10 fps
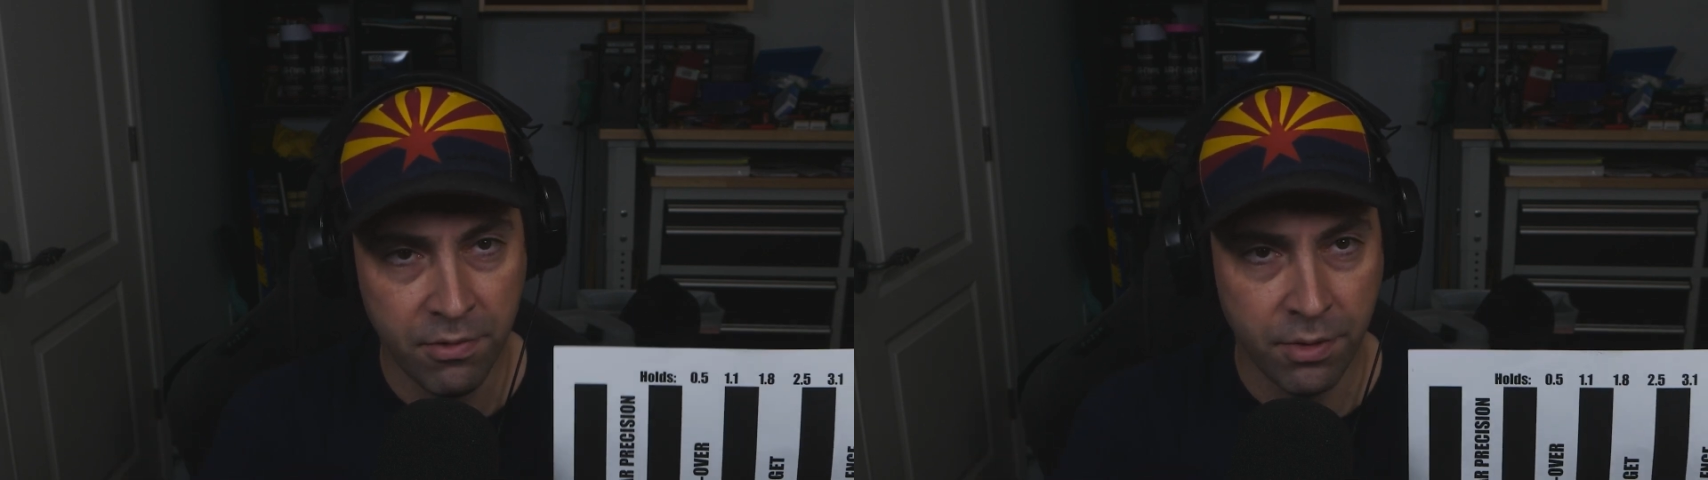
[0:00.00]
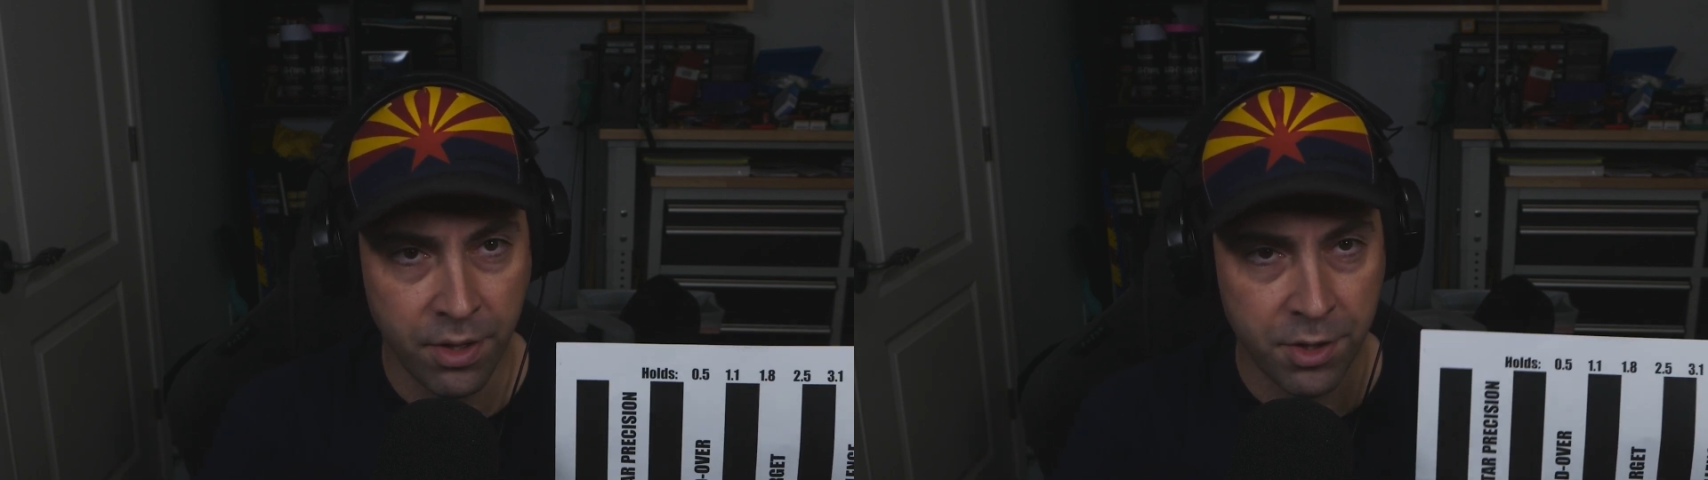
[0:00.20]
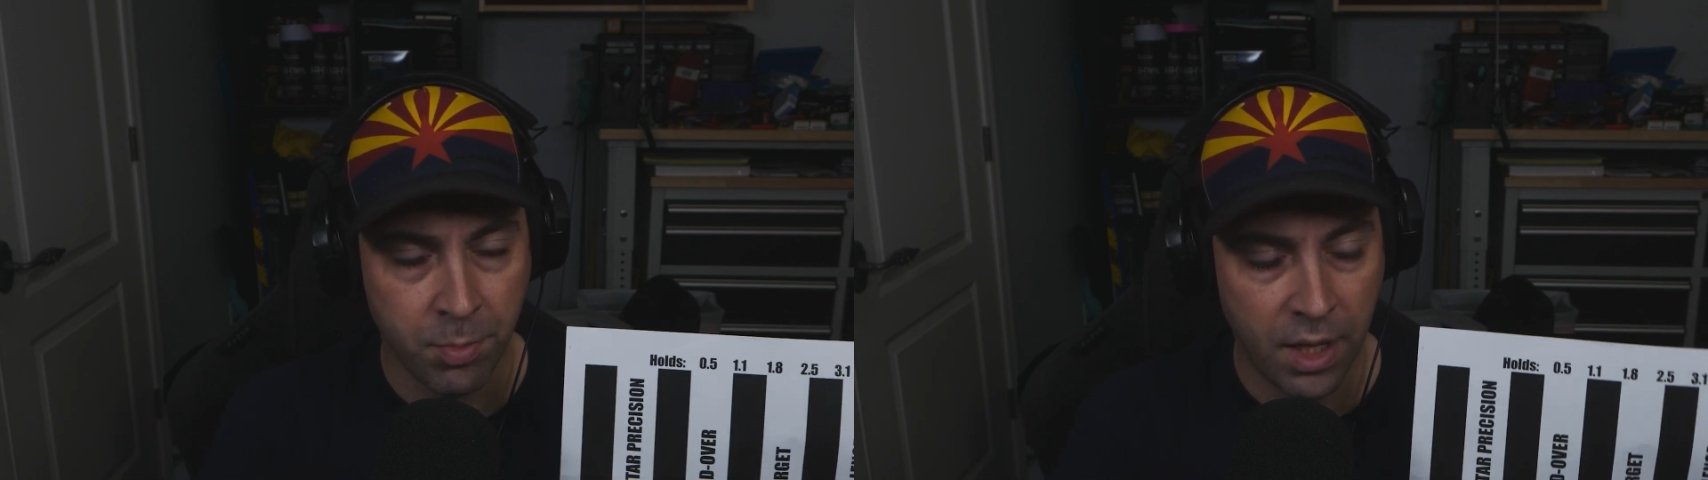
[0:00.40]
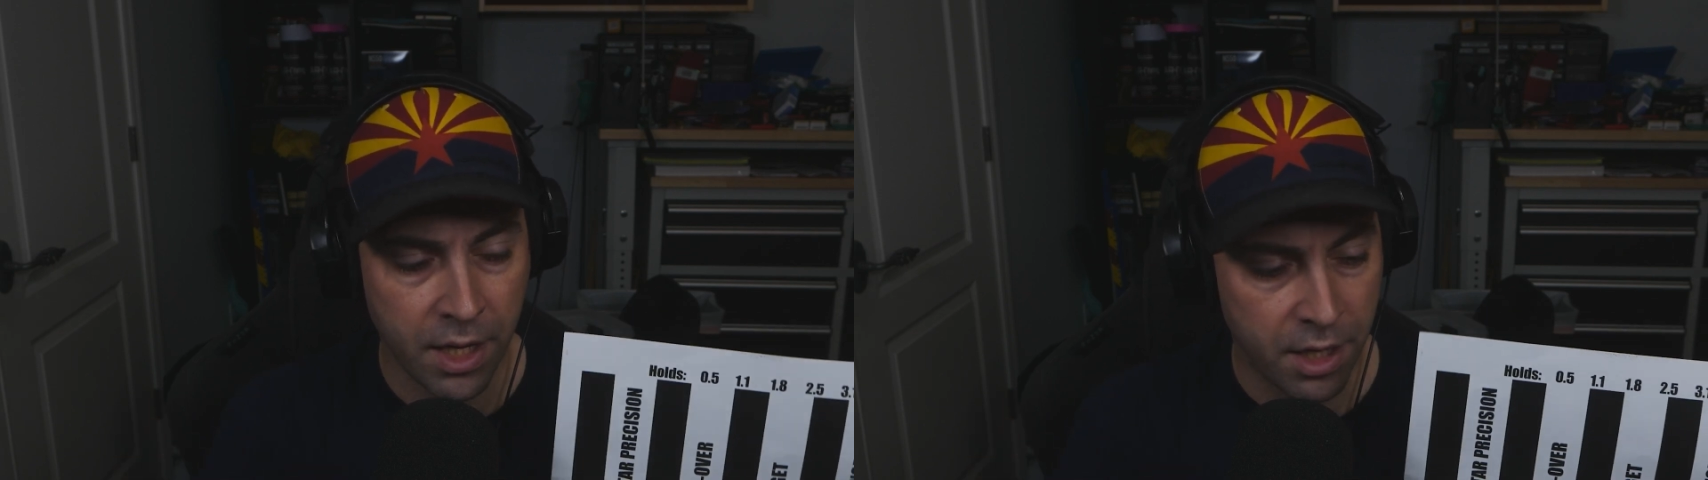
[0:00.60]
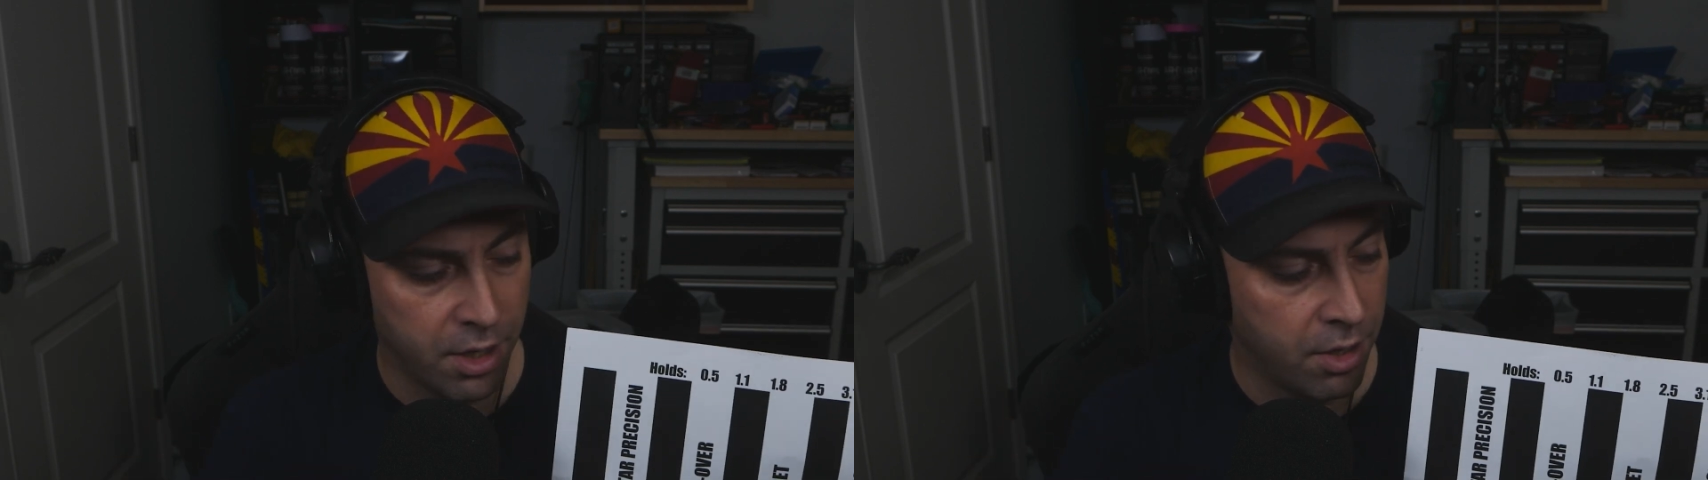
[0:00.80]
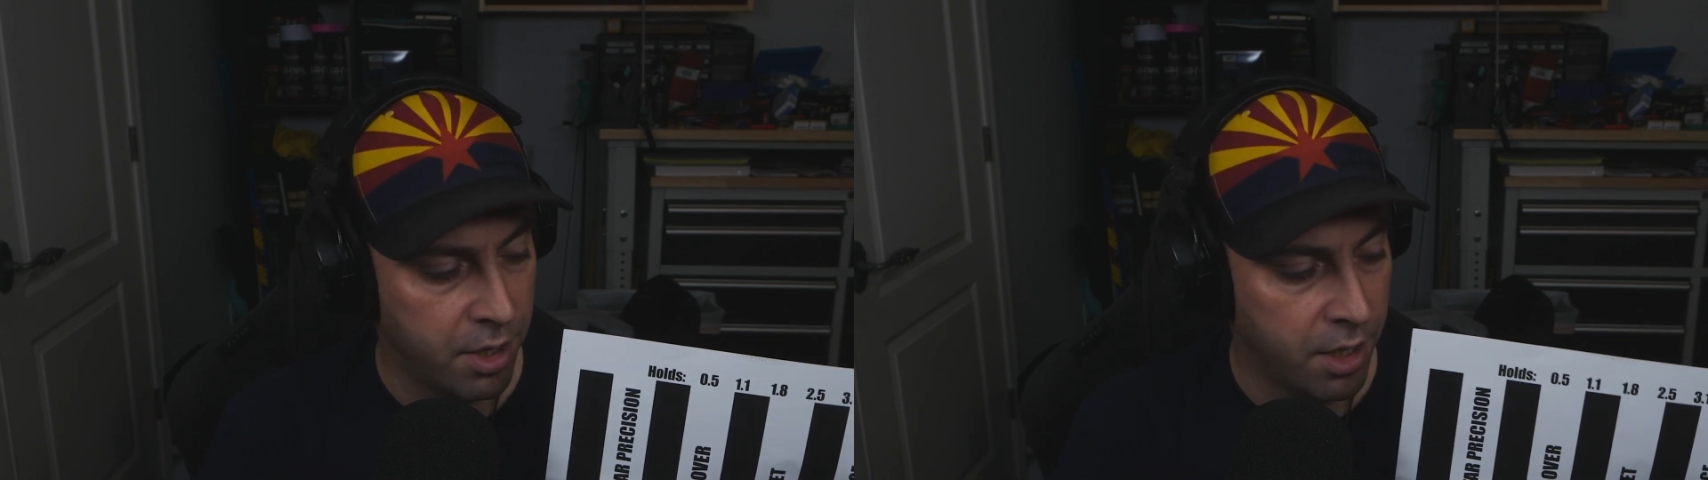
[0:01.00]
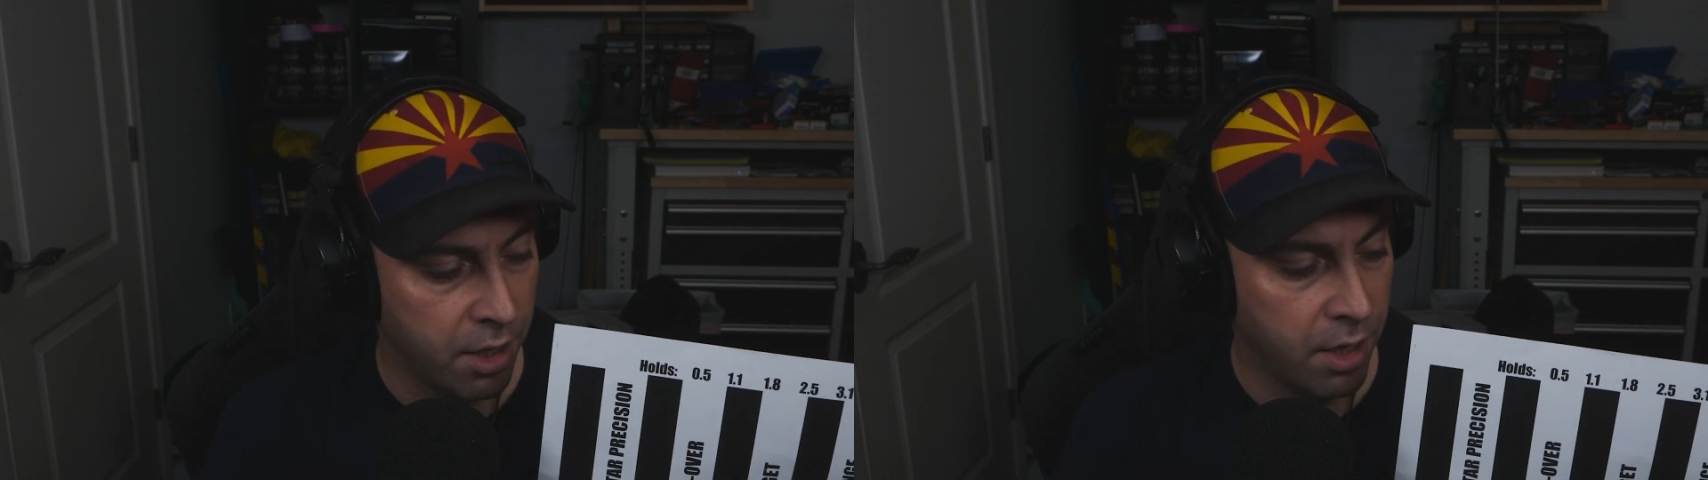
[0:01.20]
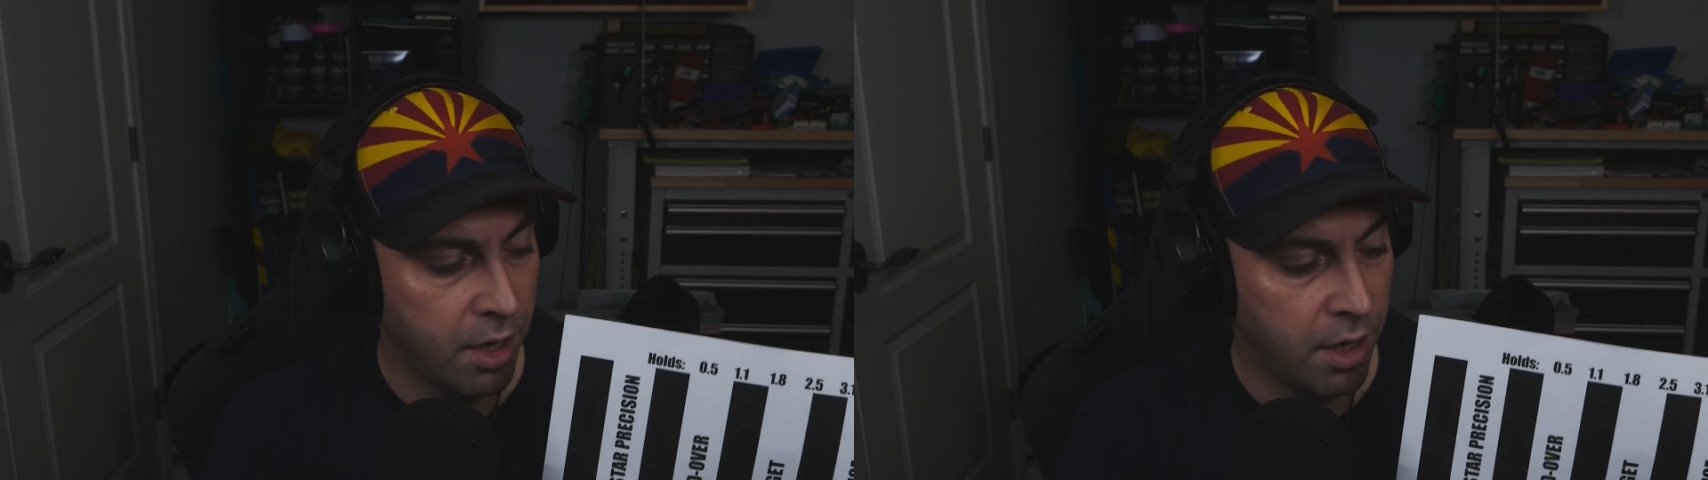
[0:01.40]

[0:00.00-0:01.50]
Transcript: with all this black ink on here.